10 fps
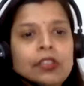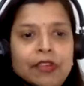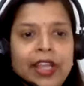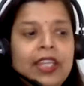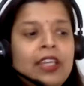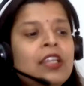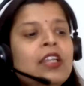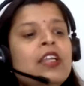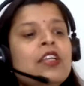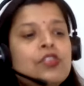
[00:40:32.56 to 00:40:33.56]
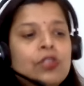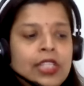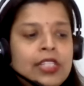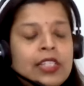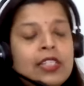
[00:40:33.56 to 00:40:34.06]
Fine. So
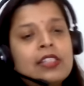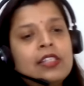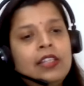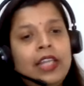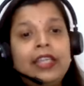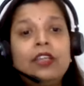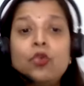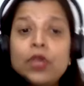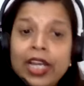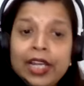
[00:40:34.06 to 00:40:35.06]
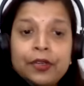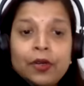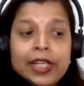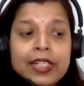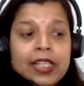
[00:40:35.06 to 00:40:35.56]
this is like good
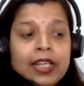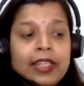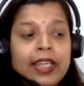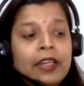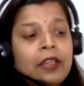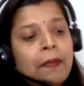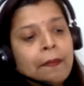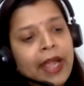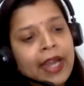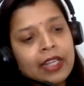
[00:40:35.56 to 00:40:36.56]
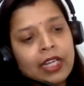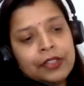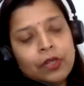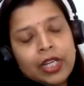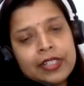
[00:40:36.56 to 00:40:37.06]
electrolytes are there, bad
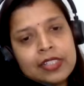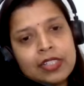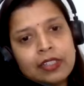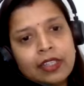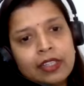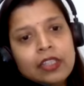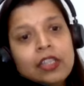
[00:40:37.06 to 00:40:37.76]
electrolytes are there.